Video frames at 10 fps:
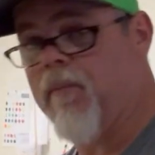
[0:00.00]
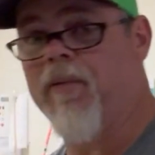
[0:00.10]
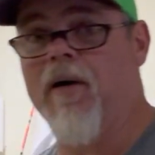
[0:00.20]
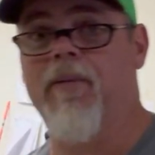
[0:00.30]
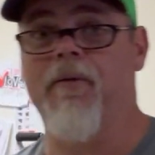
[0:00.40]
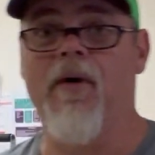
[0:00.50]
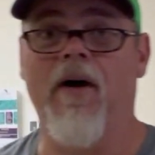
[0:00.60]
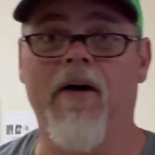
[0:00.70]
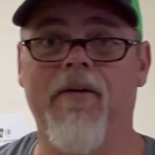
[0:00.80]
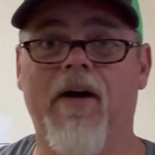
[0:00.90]
a bumping
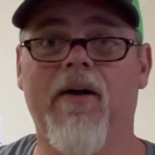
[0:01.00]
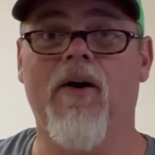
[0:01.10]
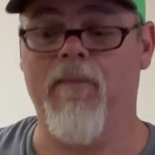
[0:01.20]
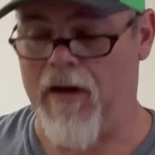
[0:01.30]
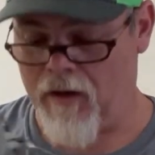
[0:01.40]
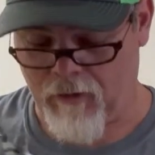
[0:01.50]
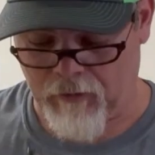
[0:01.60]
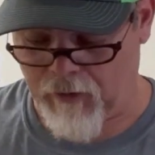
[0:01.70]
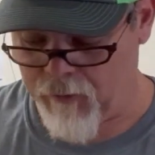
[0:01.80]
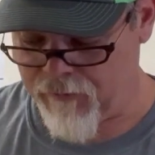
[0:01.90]
rod right here on my
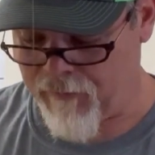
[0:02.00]
Uncle Lou's